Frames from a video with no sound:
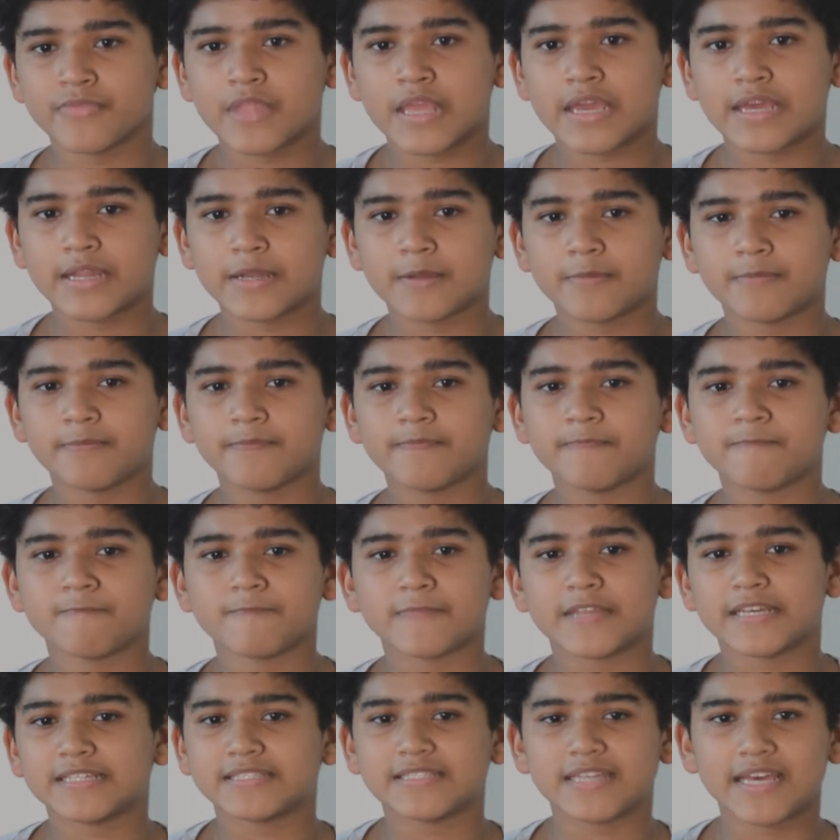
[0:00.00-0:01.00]
And
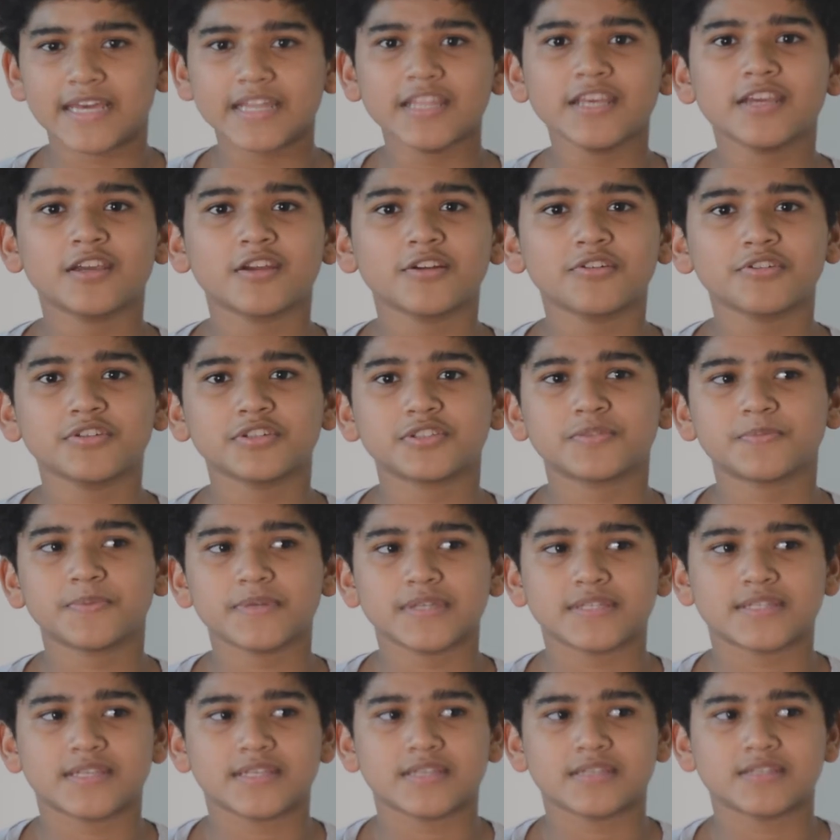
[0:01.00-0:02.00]
as any curious
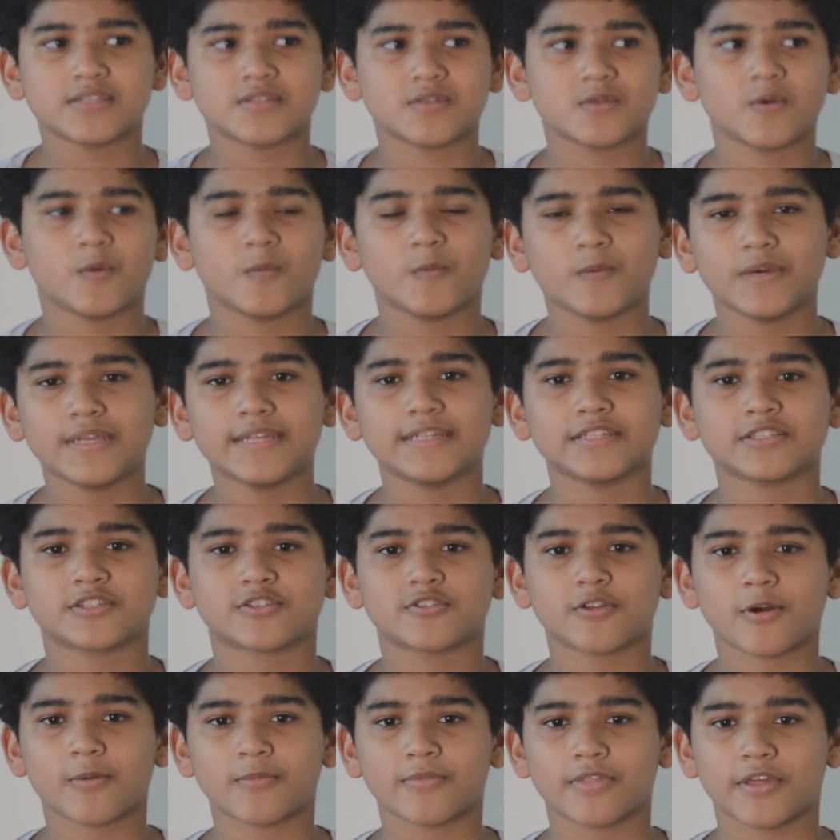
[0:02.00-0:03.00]
species, we didn't
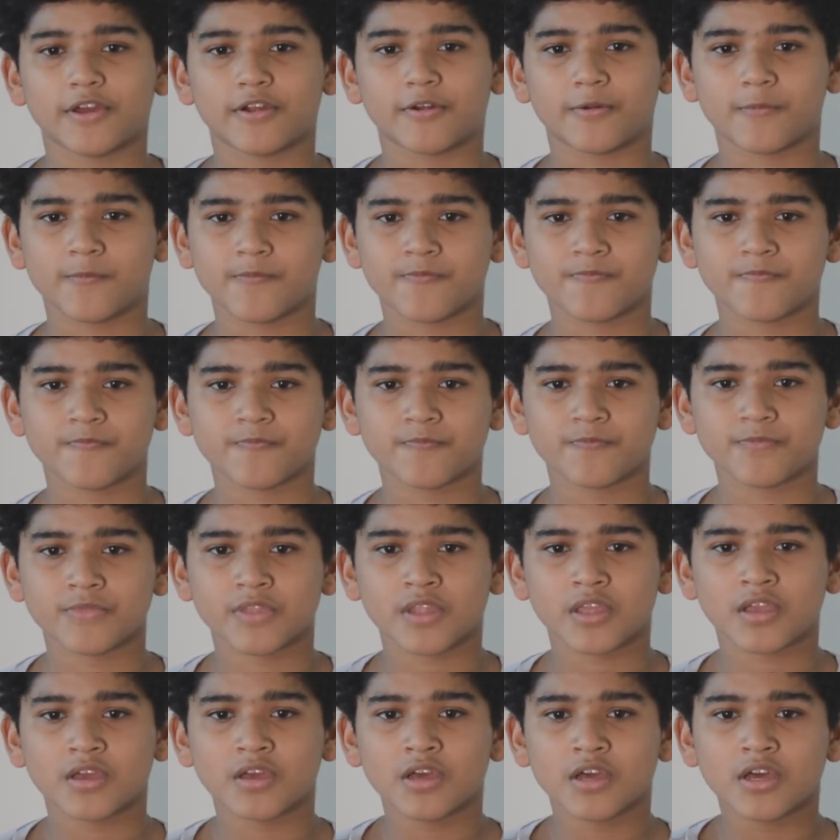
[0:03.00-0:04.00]
stop there.
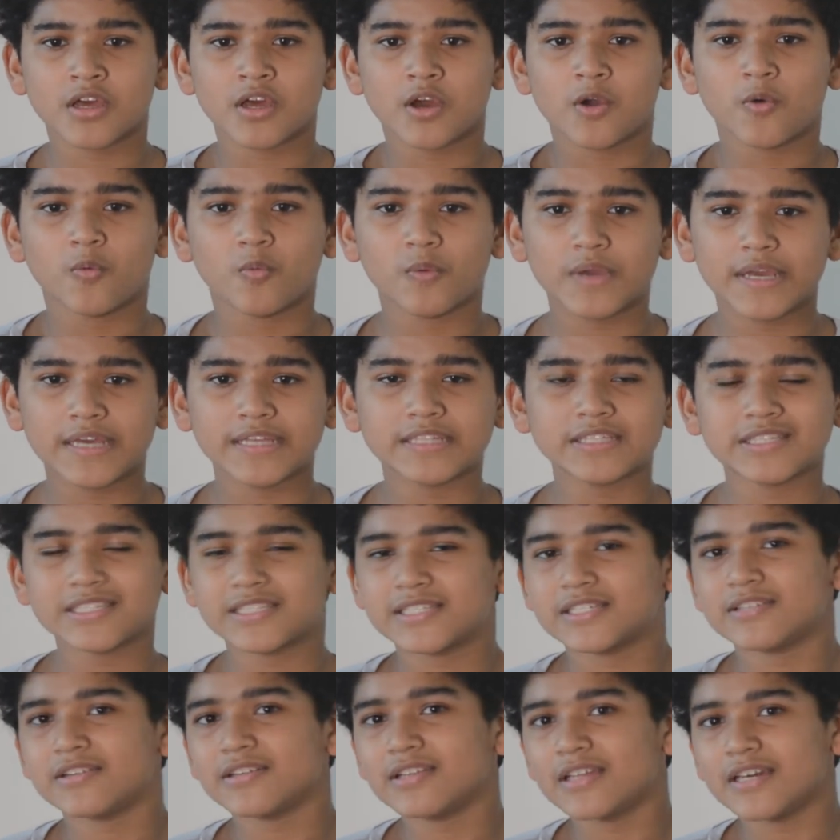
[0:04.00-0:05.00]
We
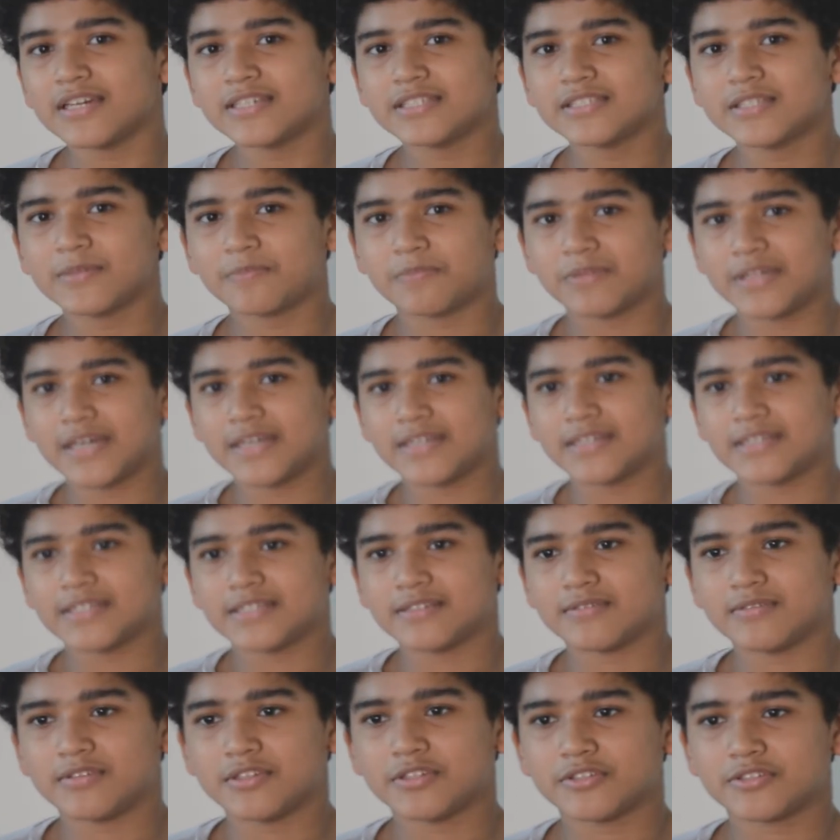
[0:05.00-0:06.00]
industrialized the
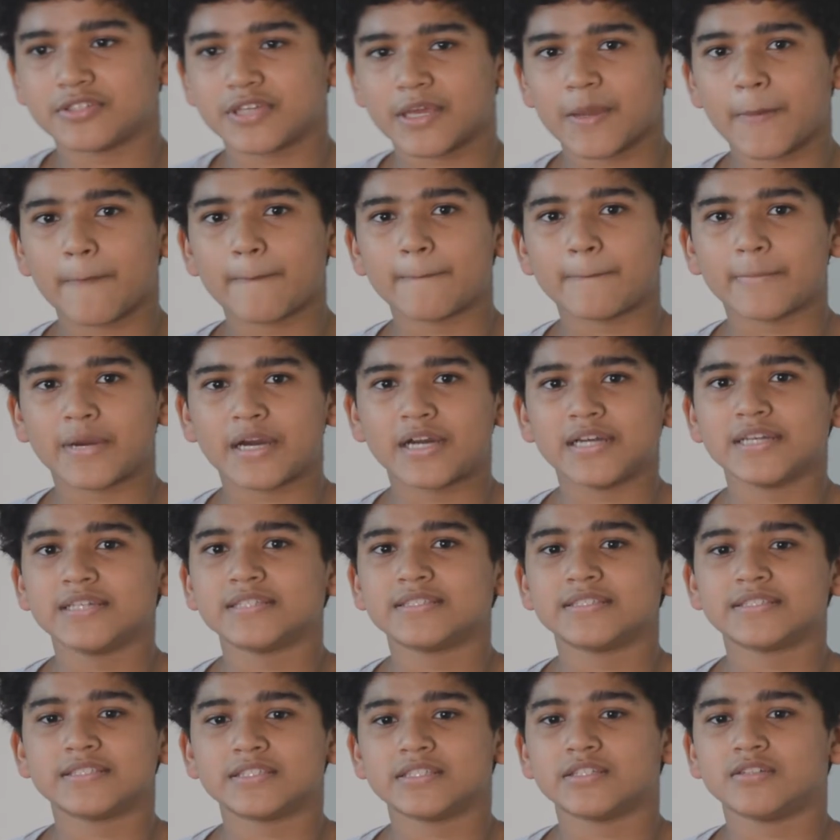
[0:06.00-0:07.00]
planet using
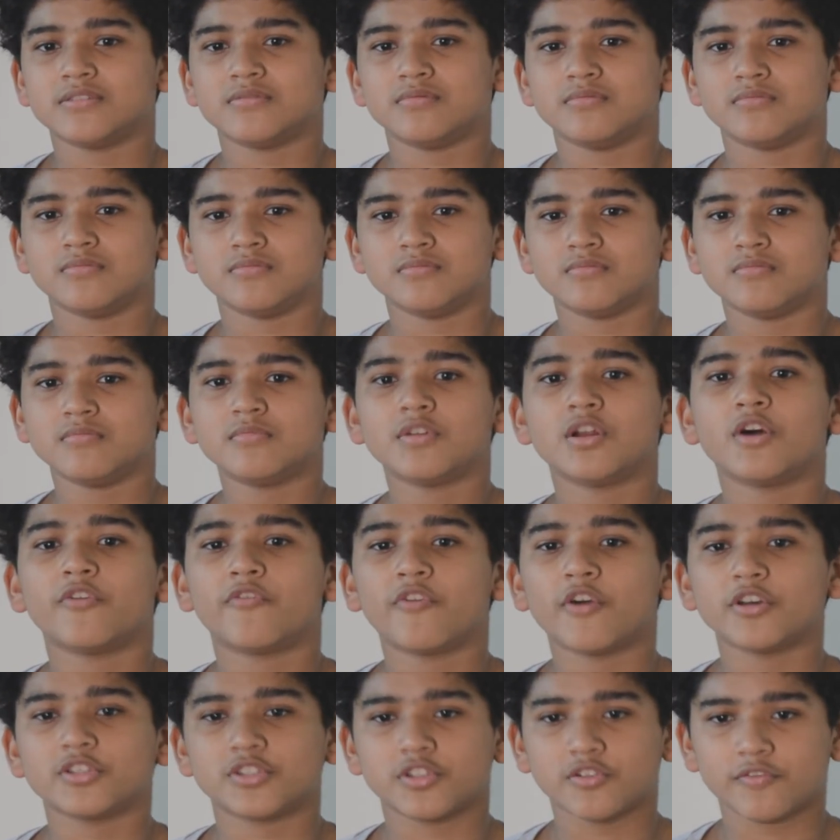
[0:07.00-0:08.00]
mines and
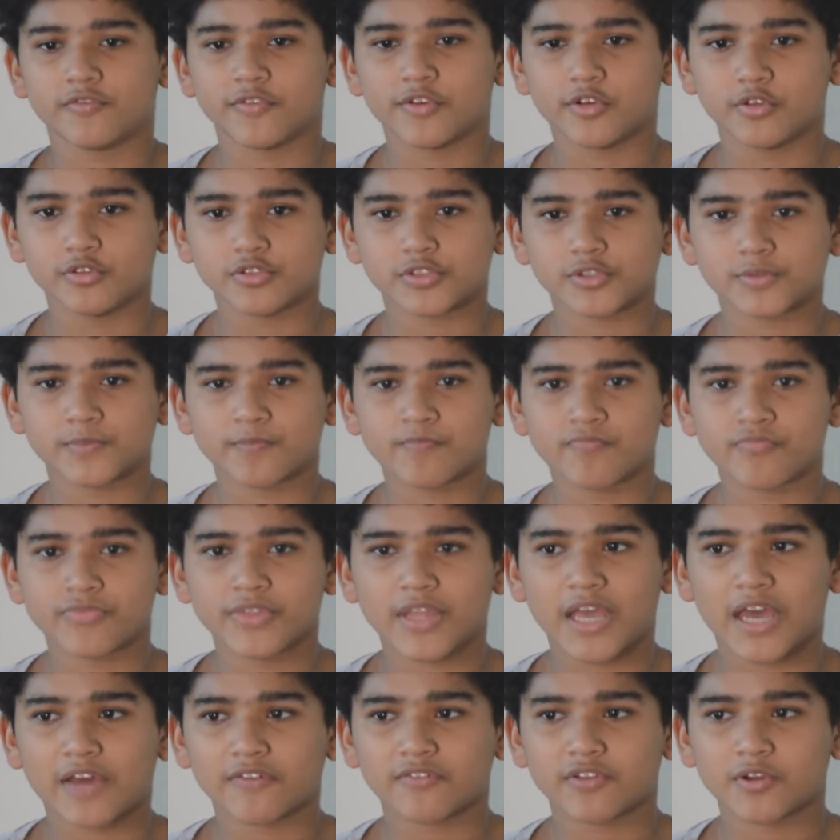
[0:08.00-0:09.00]
fossil fuels,
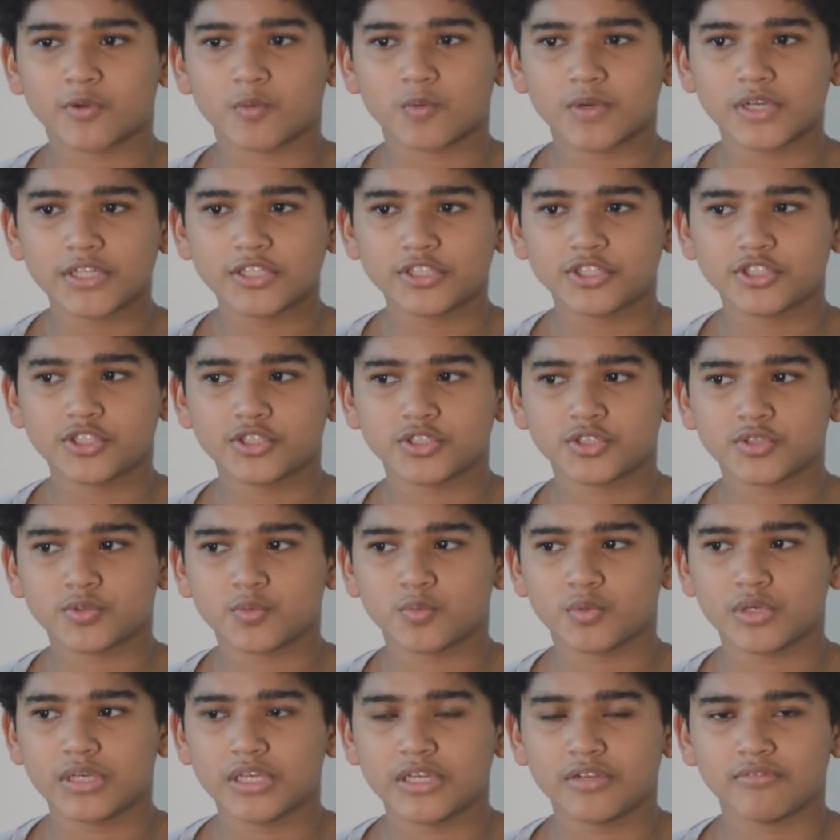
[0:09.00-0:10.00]
after which
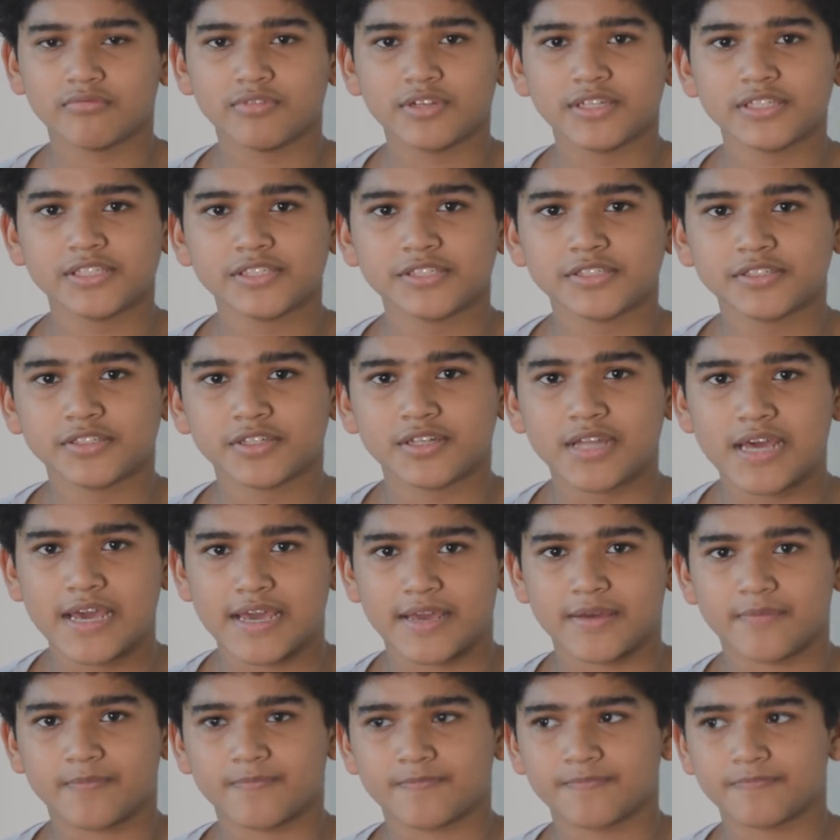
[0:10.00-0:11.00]
we reached
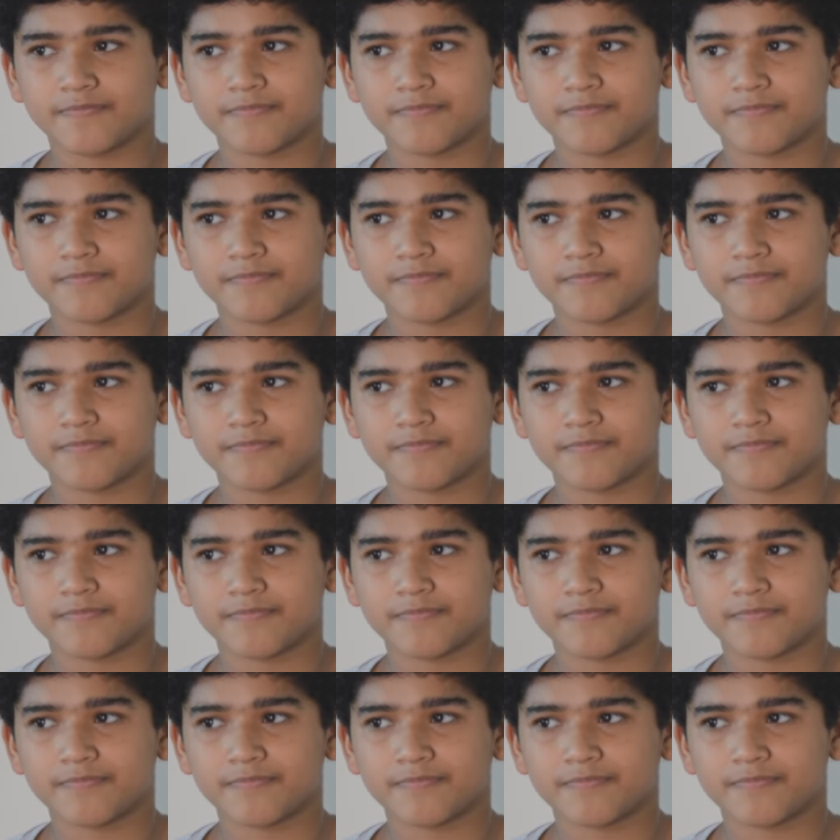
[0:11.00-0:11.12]
today,